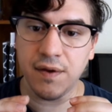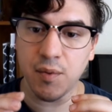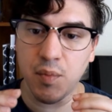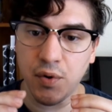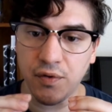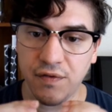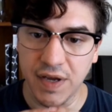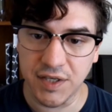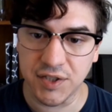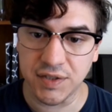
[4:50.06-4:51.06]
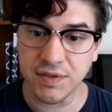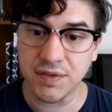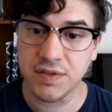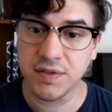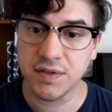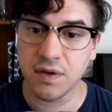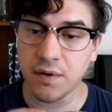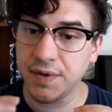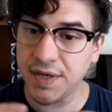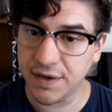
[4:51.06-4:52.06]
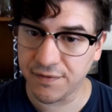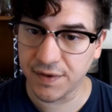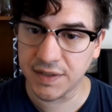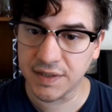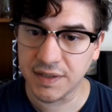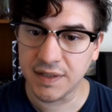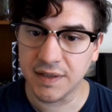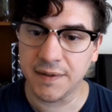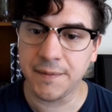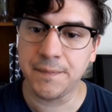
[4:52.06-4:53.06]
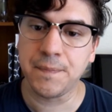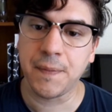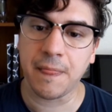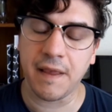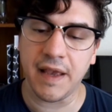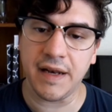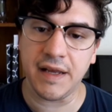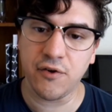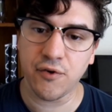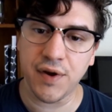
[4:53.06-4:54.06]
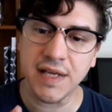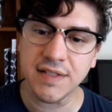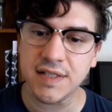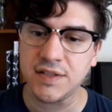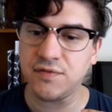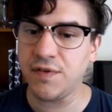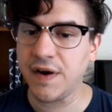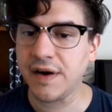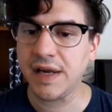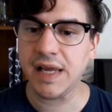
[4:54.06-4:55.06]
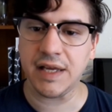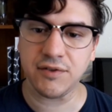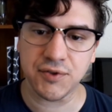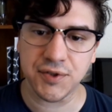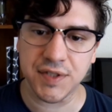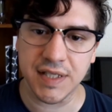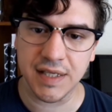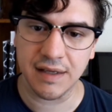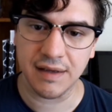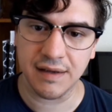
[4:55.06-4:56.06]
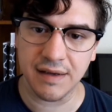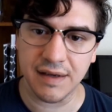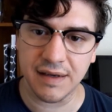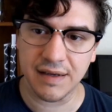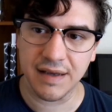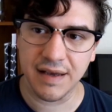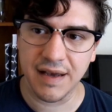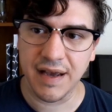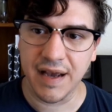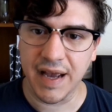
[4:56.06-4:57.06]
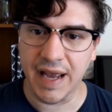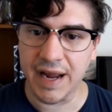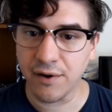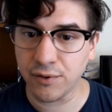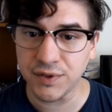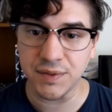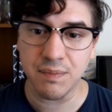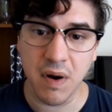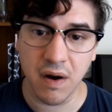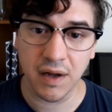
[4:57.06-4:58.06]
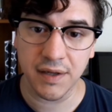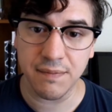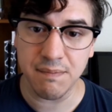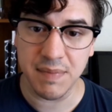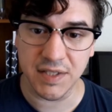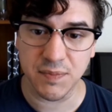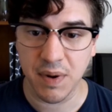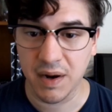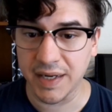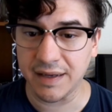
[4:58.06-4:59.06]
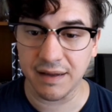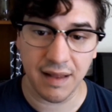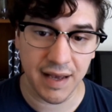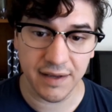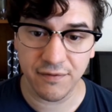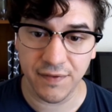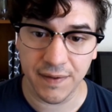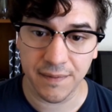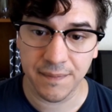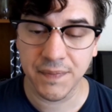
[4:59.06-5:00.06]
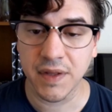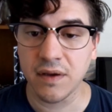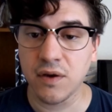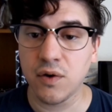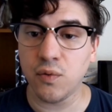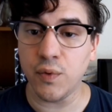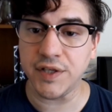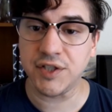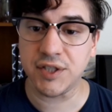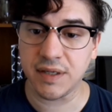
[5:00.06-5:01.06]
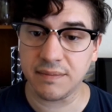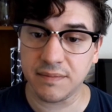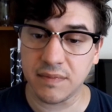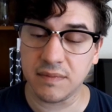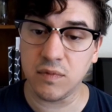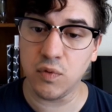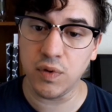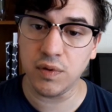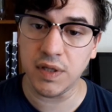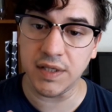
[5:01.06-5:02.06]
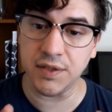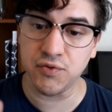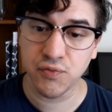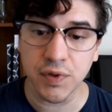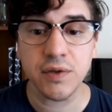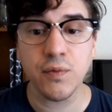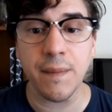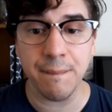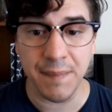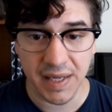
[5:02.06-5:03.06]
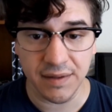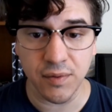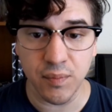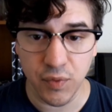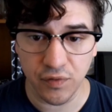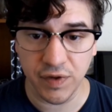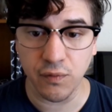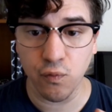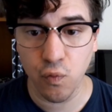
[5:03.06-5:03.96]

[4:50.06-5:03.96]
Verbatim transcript: their motivations are different. And it creates this very interesting Harold and Maude meets Bonnie and Clyde feel, which is really what made the movie